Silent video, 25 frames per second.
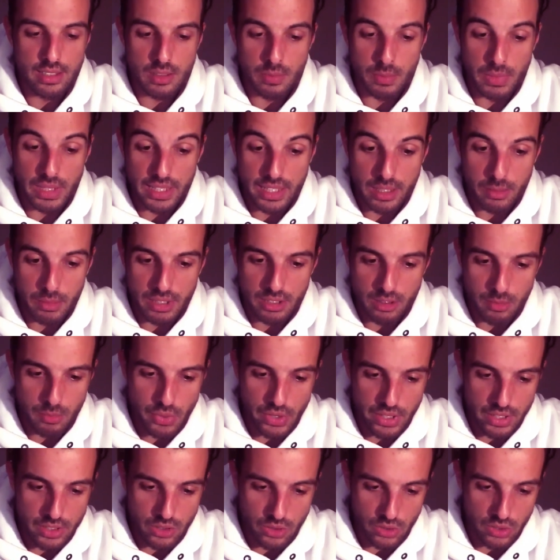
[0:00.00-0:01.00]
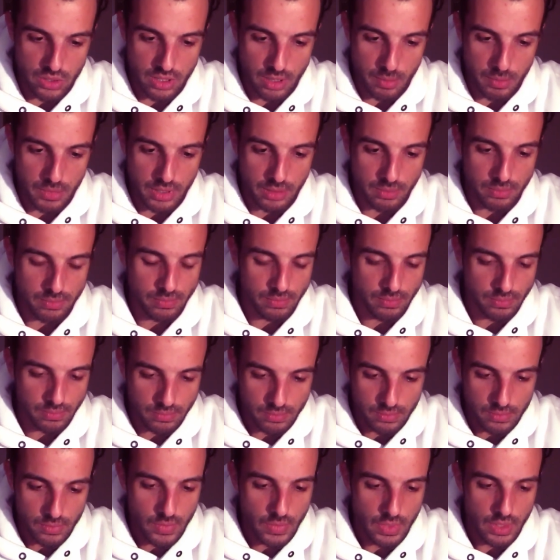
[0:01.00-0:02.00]
making me depressed or something.
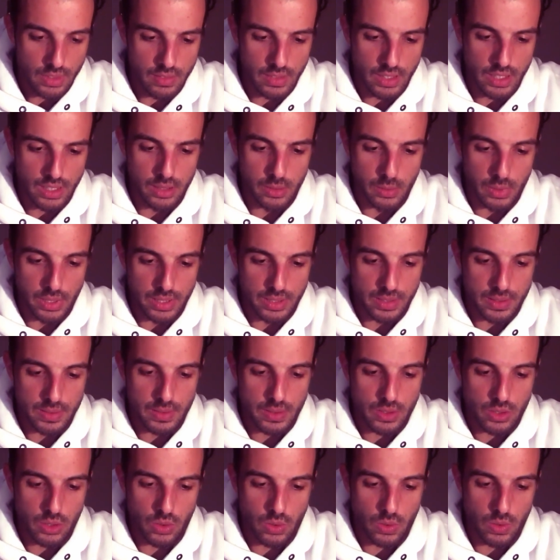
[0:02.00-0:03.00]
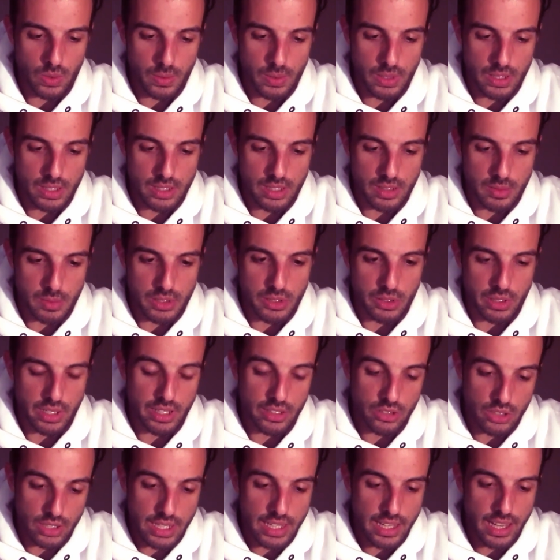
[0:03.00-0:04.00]
Anyways, so it has been tricky.
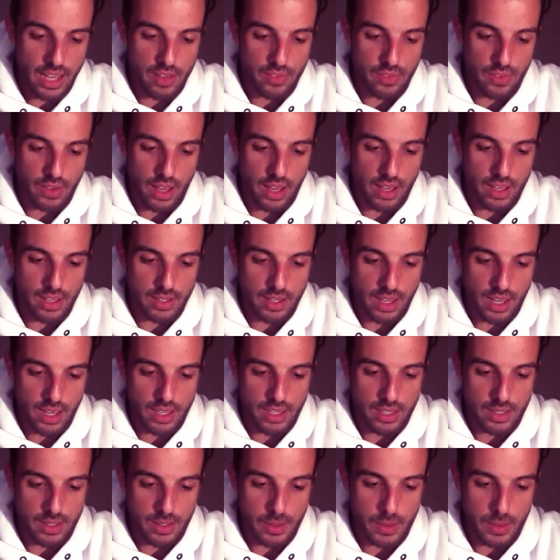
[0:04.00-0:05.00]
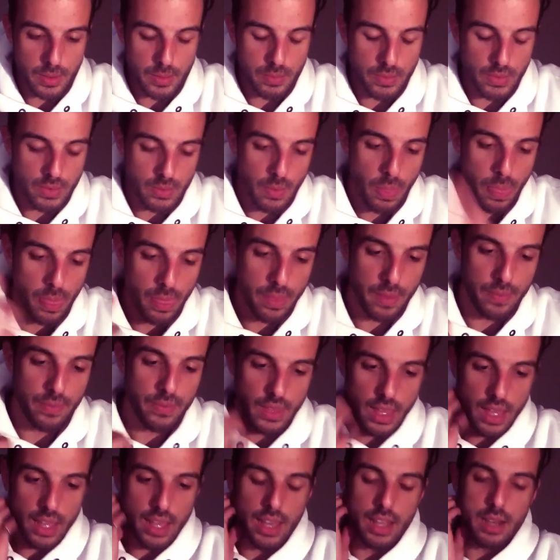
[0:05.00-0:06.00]
Today I
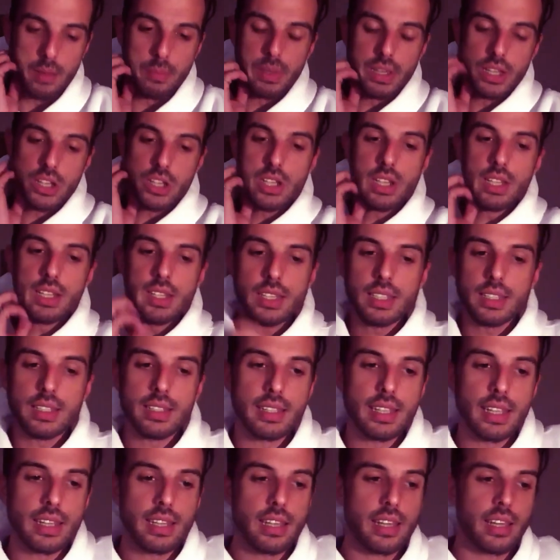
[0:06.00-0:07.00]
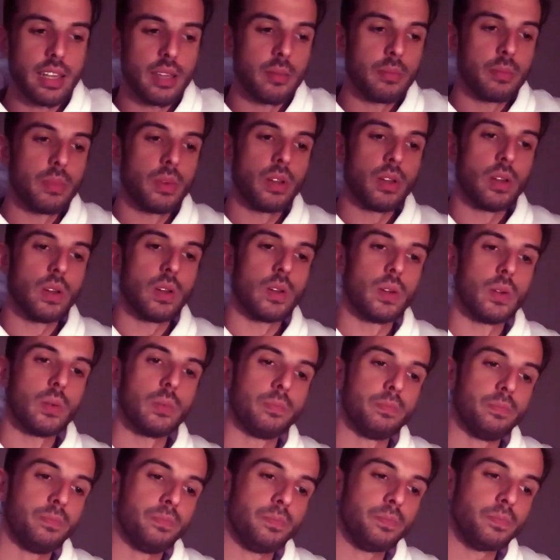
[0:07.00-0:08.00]
had a patient that came
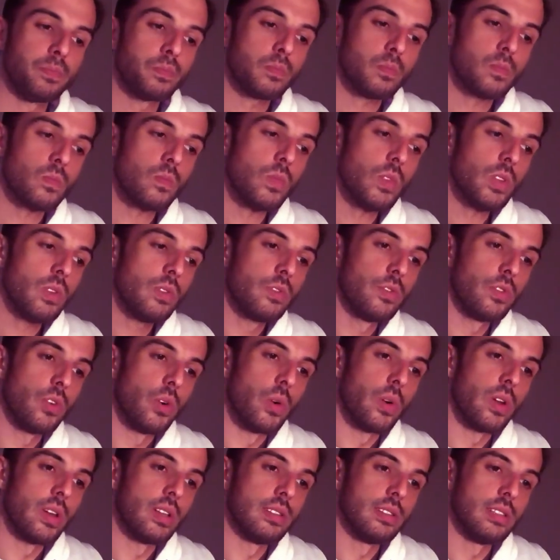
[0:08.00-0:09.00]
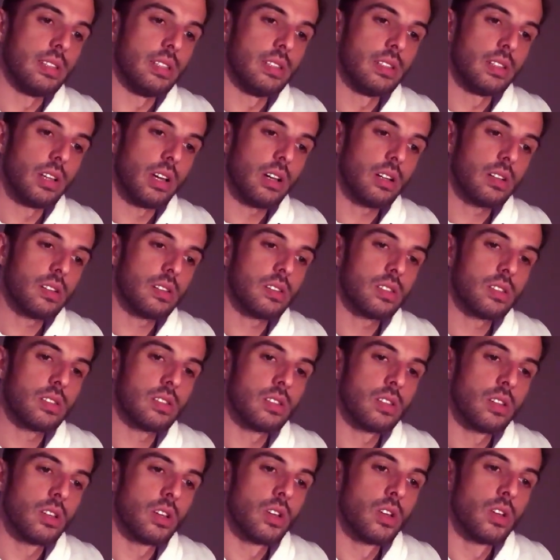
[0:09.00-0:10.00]
for a
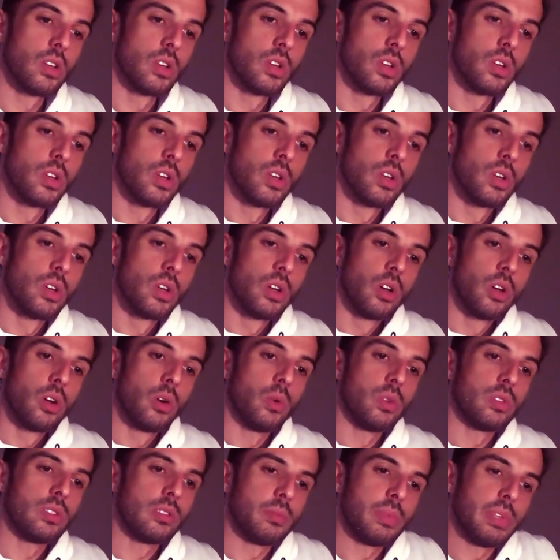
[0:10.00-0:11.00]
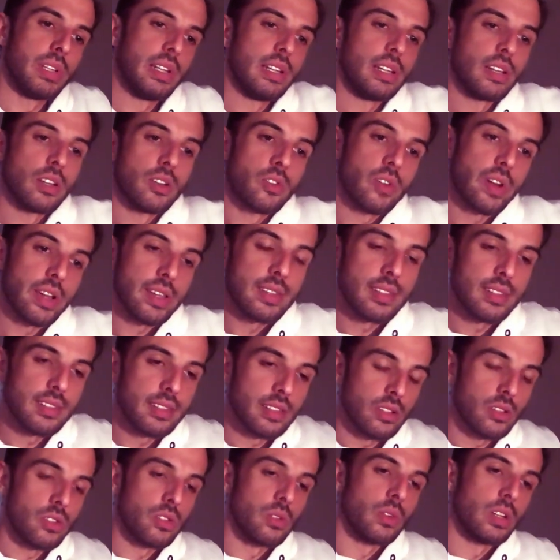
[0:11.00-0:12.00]
detox, who was a bit in a crisis
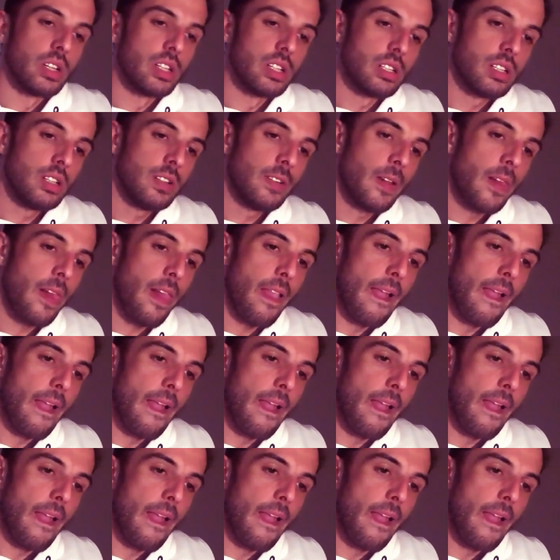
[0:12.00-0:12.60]
situation,